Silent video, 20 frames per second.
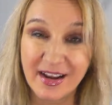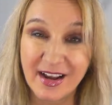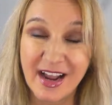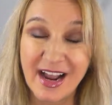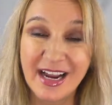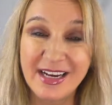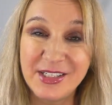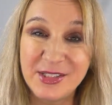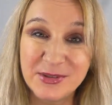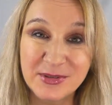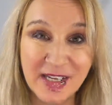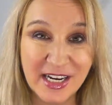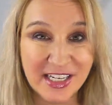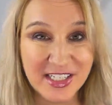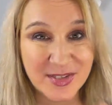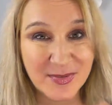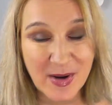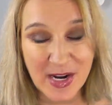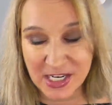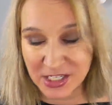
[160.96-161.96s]
I do
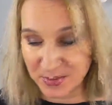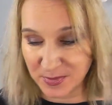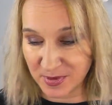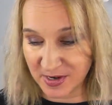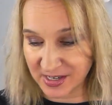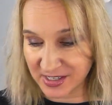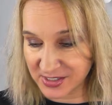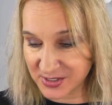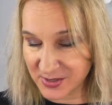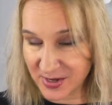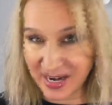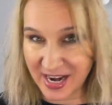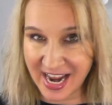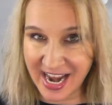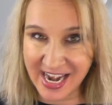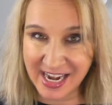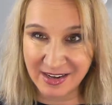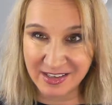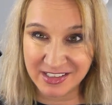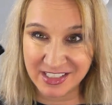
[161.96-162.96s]
like Smashbox, so I
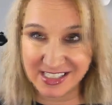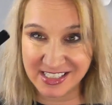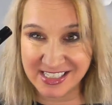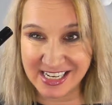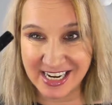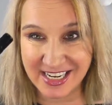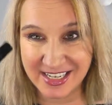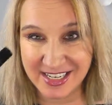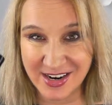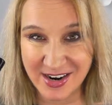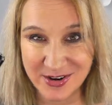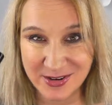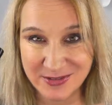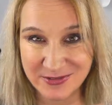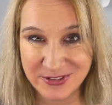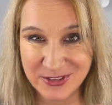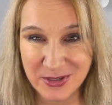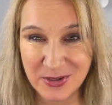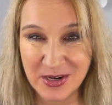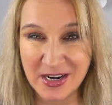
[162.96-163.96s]
hate to say no
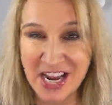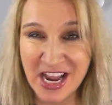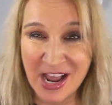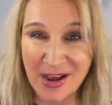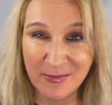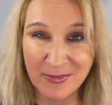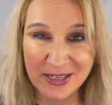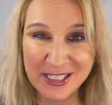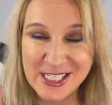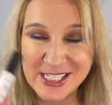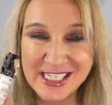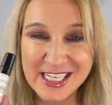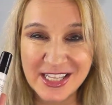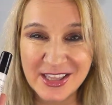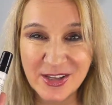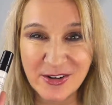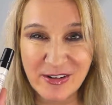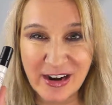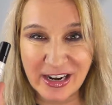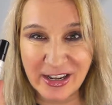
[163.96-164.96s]
to it, but just
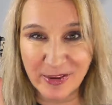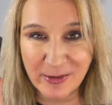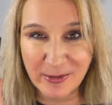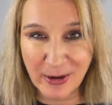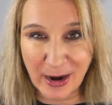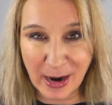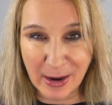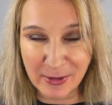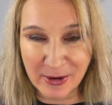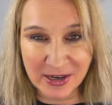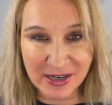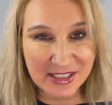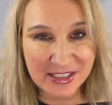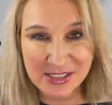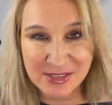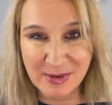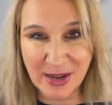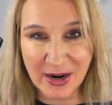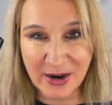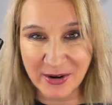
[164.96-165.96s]
get the regular primer,
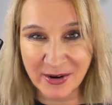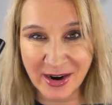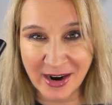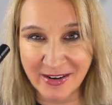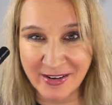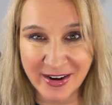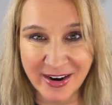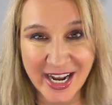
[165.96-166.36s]
it's better.